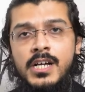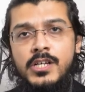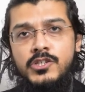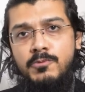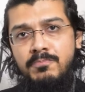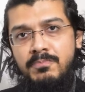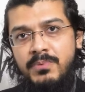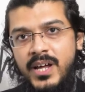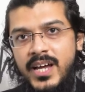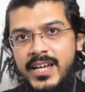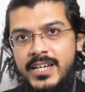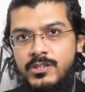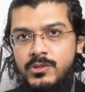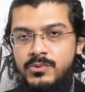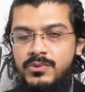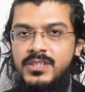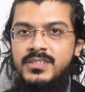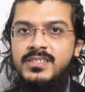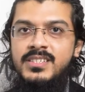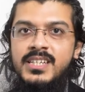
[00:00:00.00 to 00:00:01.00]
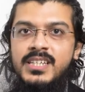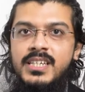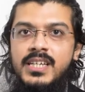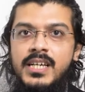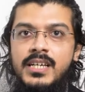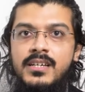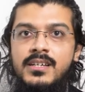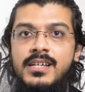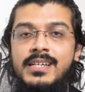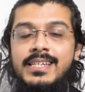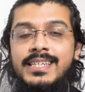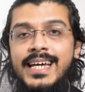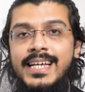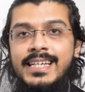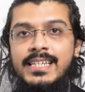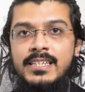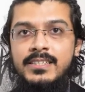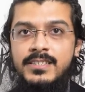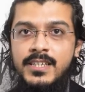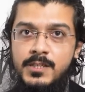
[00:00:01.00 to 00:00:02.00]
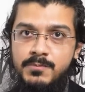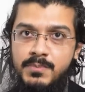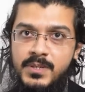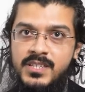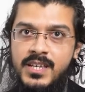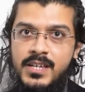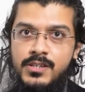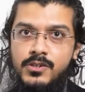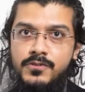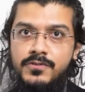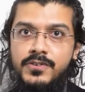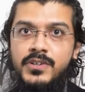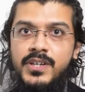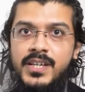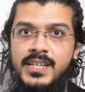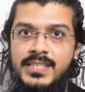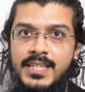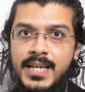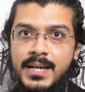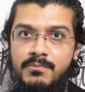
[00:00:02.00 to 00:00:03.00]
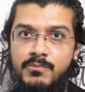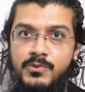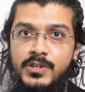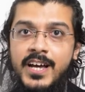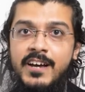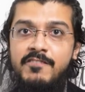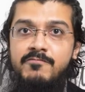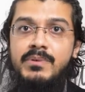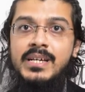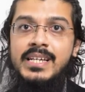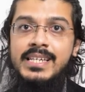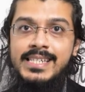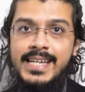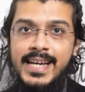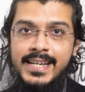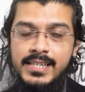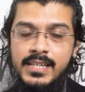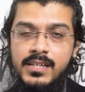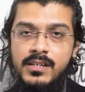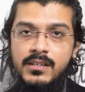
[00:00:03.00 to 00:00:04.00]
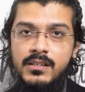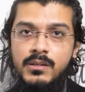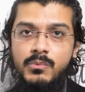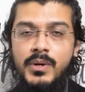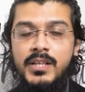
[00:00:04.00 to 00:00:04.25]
So prior to this sitting, 96% of your exam would have been technical,